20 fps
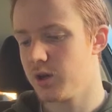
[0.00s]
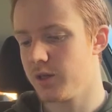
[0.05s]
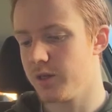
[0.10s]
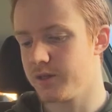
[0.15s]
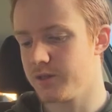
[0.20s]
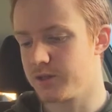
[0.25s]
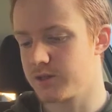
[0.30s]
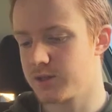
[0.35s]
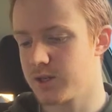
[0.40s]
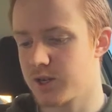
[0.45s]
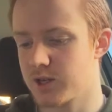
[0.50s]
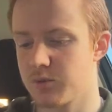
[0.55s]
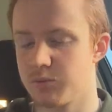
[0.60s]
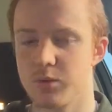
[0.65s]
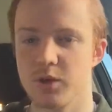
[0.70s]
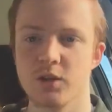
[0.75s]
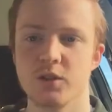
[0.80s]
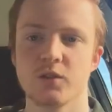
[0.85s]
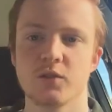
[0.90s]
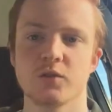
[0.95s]
And then the second
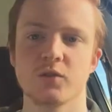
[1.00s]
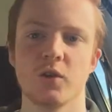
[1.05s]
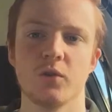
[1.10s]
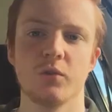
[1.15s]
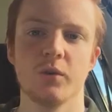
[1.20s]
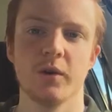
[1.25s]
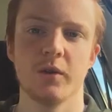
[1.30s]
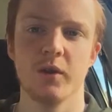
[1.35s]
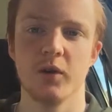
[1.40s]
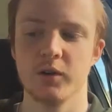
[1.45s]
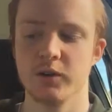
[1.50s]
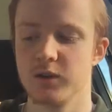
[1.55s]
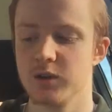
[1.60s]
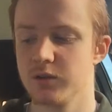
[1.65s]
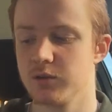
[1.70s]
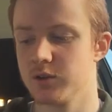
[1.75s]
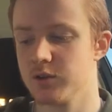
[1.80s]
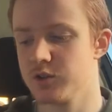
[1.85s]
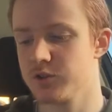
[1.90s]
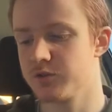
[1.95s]
piece of software that I
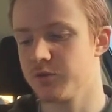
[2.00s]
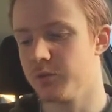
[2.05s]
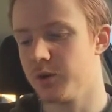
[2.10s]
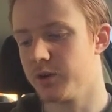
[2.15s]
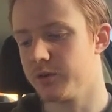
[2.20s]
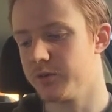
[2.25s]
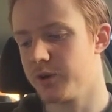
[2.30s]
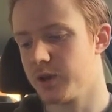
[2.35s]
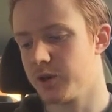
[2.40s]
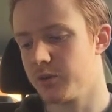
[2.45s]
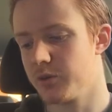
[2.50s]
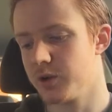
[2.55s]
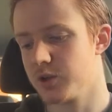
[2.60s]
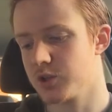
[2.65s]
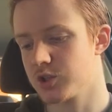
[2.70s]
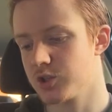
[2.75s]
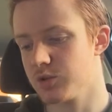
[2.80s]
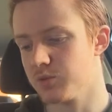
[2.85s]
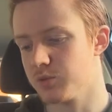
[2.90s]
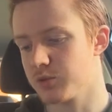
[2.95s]
used for my
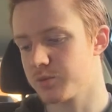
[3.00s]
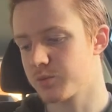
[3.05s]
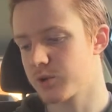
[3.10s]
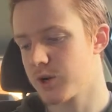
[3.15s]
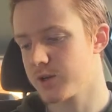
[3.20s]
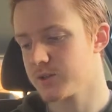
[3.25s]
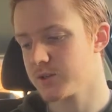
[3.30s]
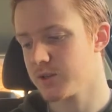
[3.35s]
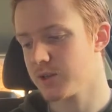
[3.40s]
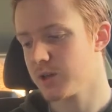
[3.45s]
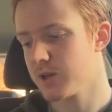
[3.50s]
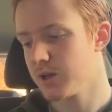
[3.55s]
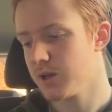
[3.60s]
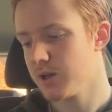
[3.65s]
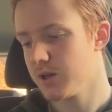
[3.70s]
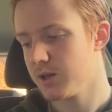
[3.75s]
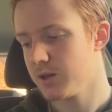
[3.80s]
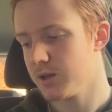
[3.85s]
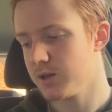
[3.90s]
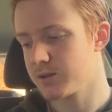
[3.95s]
evaluation was Prezi.
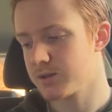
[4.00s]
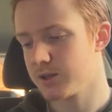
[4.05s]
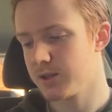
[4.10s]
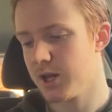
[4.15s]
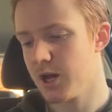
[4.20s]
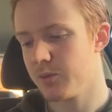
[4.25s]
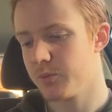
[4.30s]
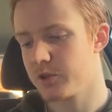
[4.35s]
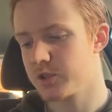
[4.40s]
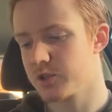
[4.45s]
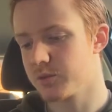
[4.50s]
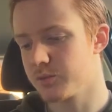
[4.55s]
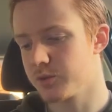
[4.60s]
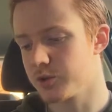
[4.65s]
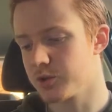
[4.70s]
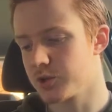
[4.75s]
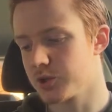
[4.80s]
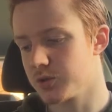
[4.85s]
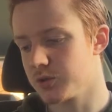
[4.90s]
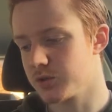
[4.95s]
This allowed me to
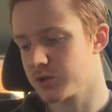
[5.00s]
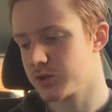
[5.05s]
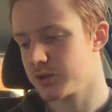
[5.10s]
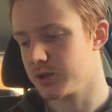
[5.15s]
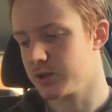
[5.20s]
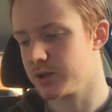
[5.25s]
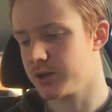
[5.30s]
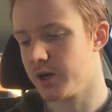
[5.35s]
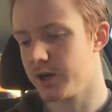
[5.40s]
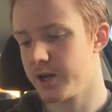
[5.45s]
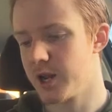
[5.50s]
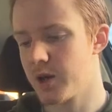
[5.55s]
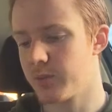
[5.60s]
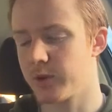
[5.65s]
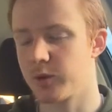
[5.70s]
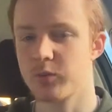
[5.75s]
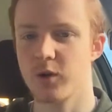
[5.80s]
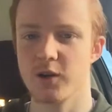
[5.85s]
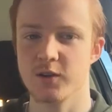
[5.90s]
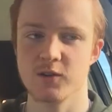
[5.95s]
produce a
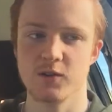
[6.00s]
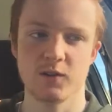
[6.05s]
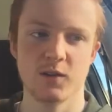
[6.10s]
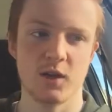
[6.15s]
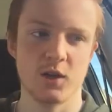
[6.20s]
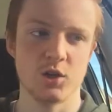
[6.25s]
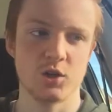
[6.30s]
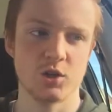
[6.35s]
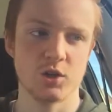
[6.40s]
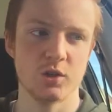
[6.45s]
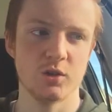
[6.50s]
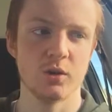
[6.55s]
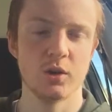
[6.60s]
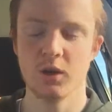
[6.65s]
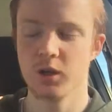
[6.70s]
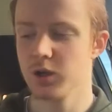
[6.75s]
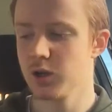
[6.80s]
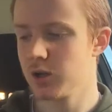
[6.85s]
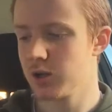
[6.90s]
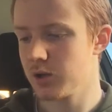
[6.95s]
dynamic presentation
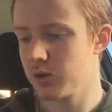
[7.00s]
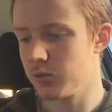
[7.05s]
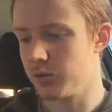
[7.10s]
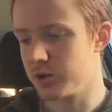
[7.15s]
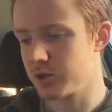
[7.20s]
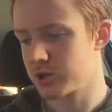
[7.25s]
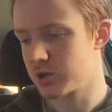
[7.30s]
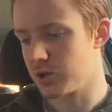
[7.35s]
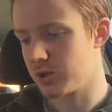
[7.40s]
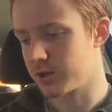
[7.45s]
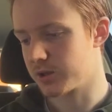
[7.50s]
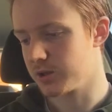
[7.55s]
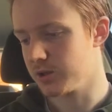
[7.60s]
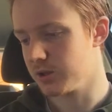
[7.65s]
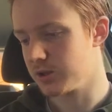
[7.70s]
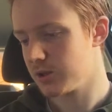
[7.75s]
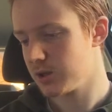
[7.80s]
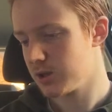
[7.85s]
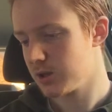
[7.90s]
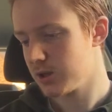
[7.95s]
which I
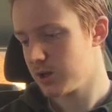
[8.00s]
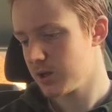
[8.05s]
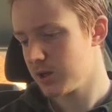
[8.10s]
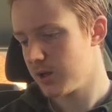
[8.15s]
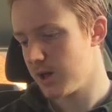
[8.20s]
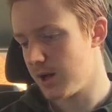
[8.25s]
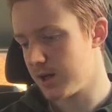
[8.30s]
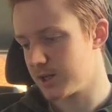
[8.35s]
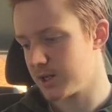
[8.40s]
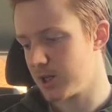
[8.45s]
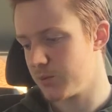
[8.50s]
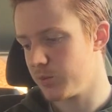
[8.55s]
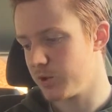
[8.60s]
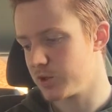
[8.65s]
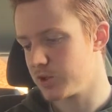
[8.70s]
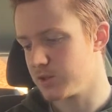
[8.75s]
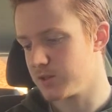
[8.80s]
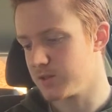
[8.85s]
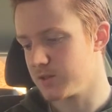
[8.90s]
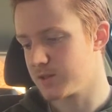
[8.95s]
could add
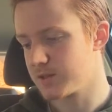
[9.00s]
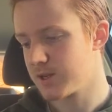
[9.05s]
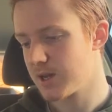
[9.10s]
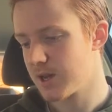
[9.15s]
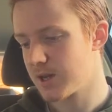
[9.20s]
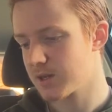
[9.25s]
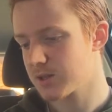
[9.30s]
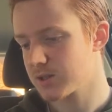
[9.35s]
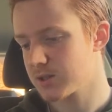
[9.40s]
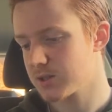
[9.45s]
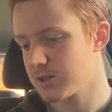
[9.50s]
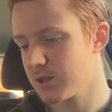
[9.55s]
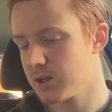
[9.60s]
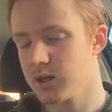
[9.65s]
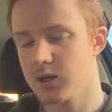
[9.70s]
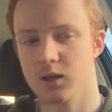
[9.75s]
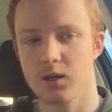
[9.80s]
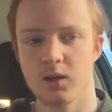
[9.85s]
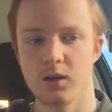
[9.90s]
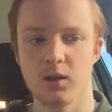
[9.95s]
images and text
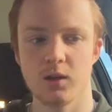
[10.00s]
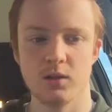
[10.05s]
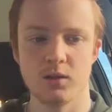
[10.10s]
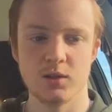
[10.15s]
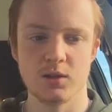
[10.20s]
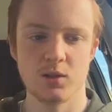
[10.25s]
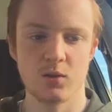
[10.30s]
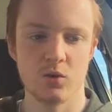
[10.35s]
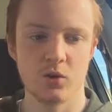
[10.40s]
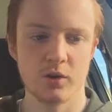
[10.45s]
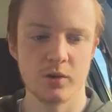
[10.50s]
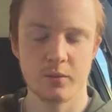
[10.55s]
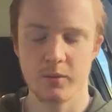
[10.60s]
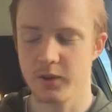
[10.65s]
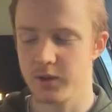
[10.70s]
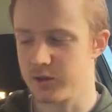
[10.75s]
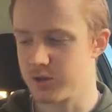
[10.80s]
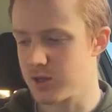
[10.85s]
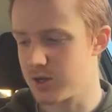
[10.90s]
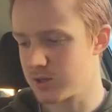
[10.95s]
and talked
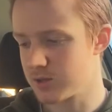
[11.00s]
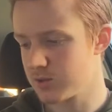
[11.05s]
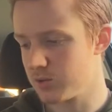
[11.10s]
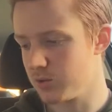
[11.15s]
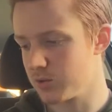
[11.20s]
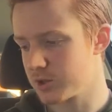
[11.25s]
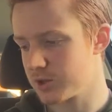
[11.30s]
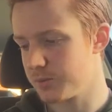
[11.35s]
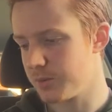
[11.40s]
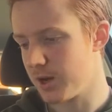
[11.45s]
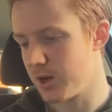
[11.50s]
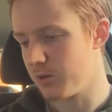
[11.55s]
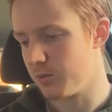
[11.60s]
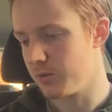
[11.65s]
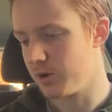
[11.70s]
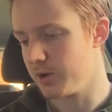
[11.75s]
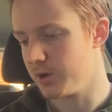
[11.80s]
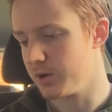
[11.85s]
about